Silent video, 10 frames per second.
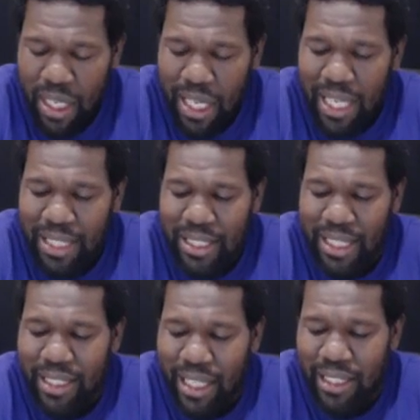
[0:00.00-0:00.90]
It
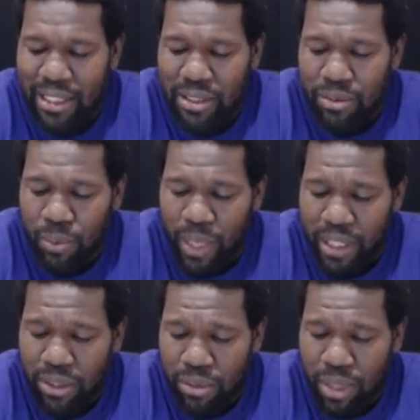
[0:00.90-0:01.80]
says, these
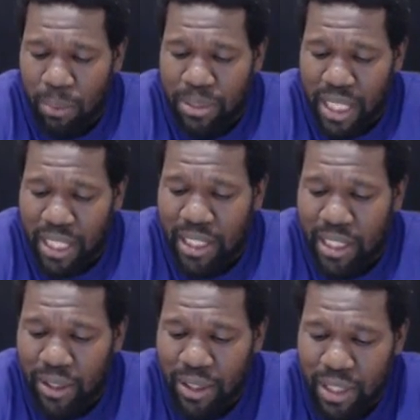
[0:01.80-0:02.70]
went, I'm going to start at
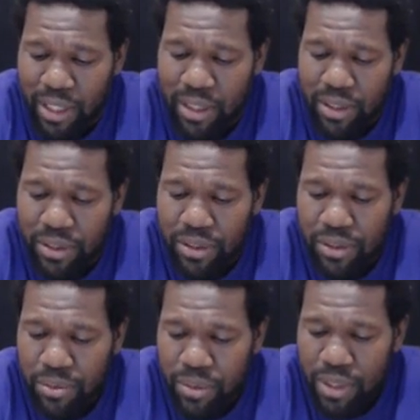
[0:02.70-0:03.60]
30.
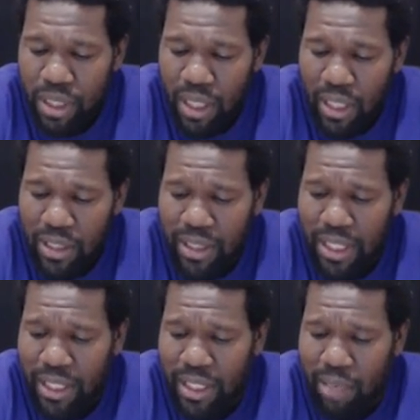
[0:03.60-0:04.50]
So
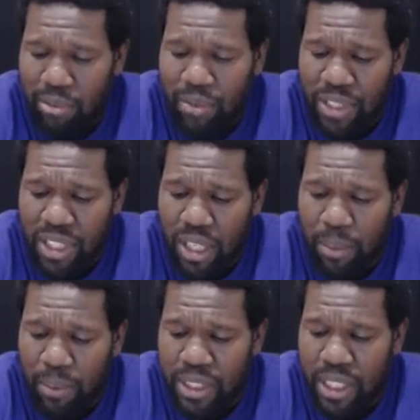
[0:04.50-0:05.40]
that the number of his army
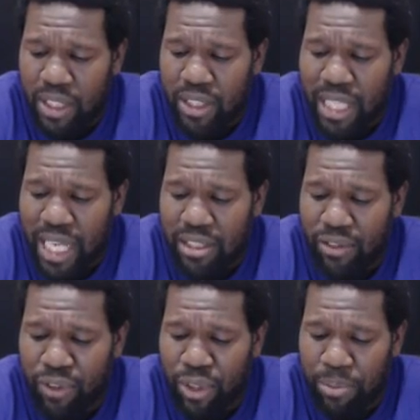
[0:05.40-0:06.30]
was
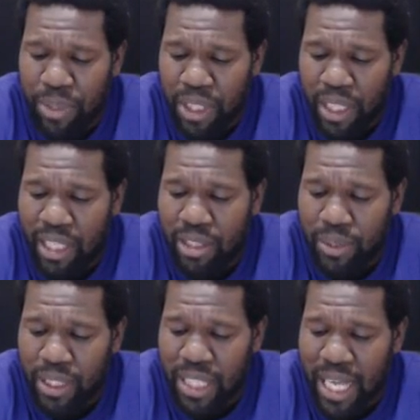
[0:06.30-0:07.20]
100,000 footmen and
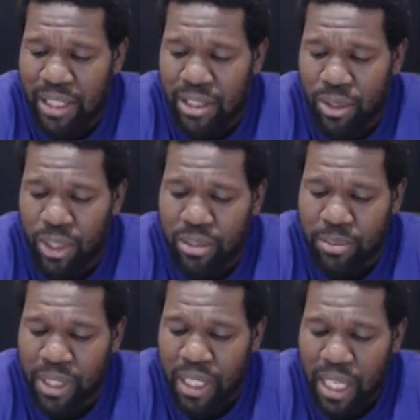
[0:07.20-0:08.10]
20,000
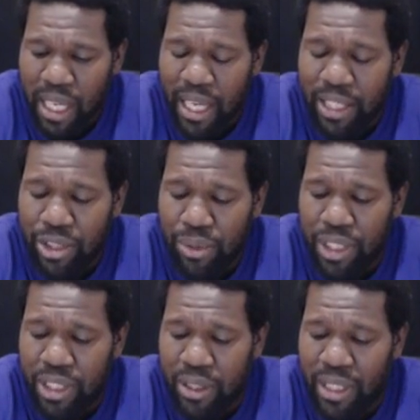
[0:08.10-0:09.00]
horsemen and
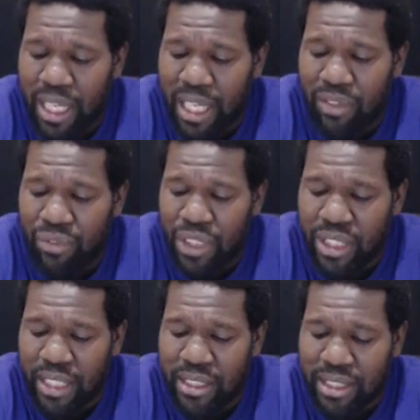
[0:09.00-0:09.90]
32 elephants
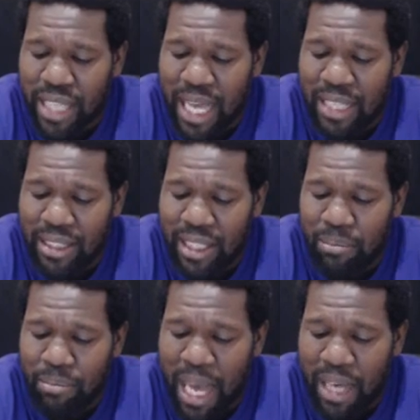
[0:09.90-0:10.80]
exercised
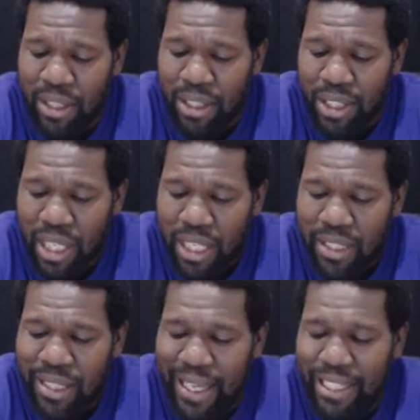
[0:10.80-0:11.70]
in battle.
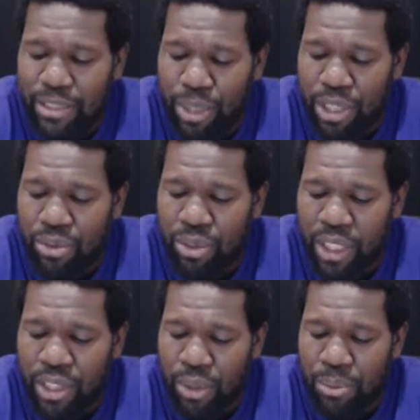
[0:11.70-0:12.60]
These went through
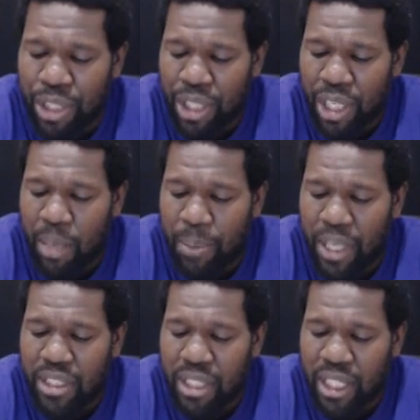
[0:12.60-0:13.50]
Idumea and
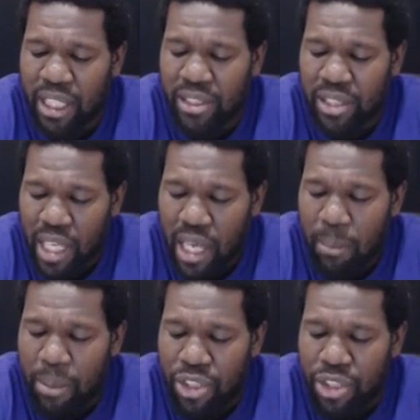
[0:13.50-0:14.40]
pitched against
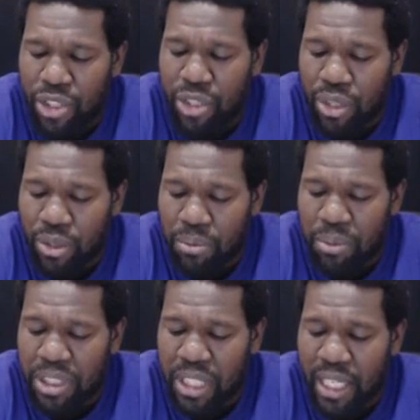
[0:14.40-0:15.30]
Bashur,
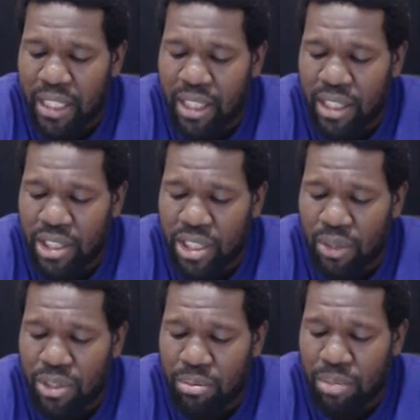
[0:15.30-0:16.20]
which they
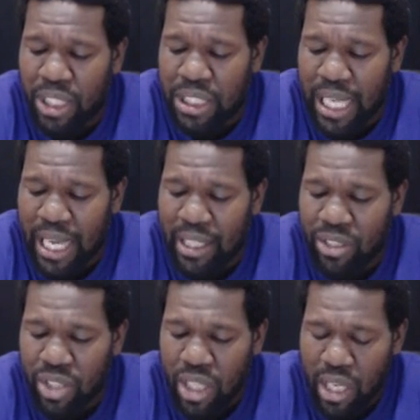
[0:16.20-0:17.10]
assaulted many
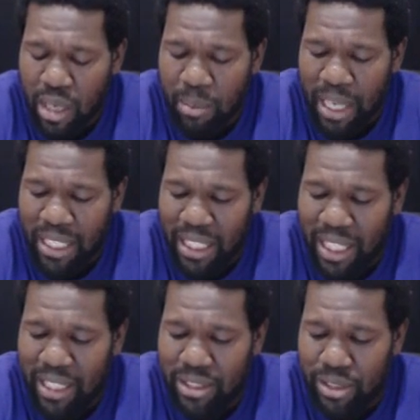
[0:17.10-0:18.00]
days, making
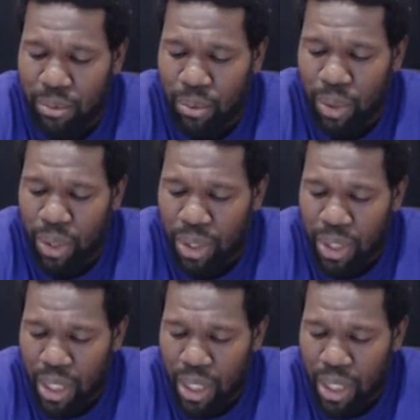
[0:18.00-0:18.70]
engines of war.